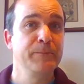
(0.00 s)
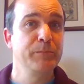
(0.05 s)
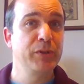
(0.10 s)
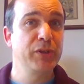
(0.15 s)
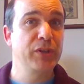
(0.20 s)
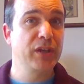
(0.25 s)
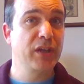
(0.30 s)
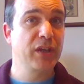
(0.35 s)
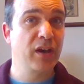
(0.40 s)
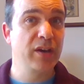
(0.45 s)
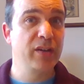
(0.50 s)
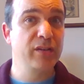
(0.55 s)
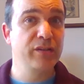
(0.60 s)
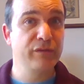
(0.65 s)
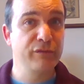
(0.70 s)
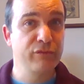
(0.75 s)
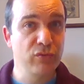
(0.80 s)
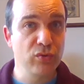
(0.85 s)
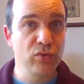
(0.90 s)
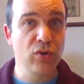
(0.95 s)
but the kind
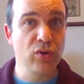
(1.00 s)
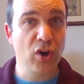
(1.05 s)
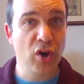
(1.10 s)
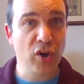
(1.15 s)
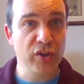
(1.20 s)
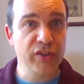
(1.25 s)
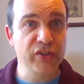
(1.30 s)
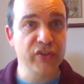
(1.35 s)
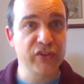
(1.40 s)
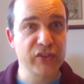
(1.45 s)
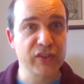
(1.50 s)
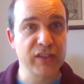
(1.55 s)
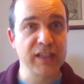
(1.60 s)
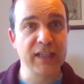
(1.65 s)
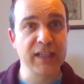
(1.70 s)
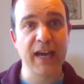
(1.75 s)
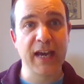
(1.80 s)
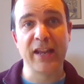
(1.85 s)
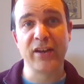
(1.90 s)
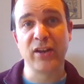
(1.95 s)
of raw
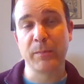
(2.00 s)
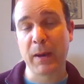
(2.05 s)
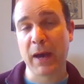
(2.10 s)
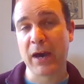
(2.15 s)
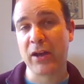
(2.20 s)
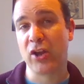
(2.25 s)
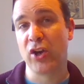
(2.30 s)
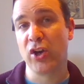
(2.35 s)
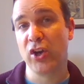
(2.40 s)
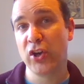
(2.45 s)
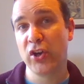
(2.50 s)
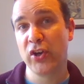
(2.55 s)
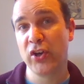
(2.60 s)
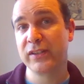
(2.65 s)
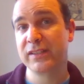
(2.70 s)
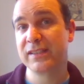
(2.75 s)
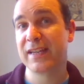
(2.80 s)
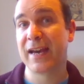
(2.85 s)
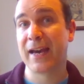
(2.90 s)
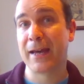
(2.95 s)
honesty and about
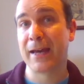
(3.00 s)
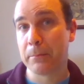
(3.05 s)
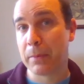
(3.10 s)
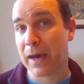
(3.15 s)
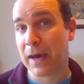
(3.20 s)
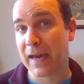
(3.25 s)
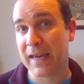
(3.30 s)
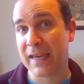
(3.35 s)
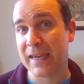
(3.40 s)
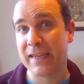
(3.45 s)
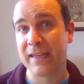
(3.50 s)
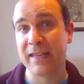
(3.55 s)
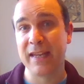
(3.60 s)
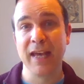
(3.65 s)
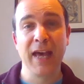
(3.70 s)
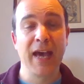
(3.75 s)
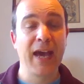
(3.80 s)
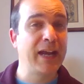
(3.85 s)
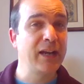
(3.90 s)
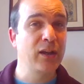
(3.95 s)
hurt and
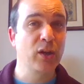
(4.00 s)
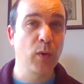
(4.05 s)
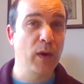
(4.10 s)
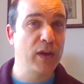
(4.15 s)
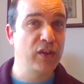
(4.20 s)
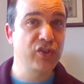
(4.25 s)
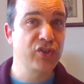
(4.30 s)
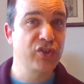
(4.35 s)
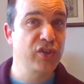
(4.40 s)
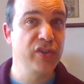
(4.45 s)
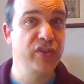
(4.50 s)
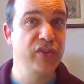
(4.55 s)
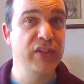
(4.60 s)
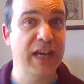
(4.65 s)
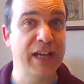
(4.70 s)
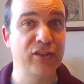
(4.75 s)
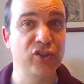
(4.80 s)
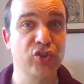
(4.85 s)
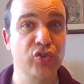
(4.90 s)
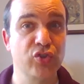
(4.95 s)
pain and questions
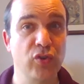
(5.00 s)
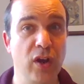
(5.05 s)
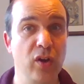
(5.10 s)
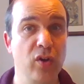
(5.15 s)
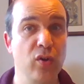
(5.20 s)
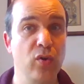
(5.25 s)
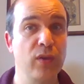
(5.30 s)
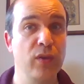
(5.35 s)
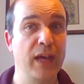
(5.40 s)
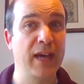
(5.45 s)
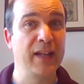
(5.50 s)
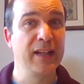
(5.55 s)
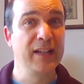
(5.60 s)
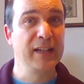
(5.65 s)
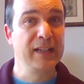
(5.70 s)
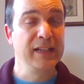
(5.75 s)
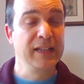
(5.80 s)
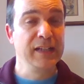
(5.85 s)
and struggle that,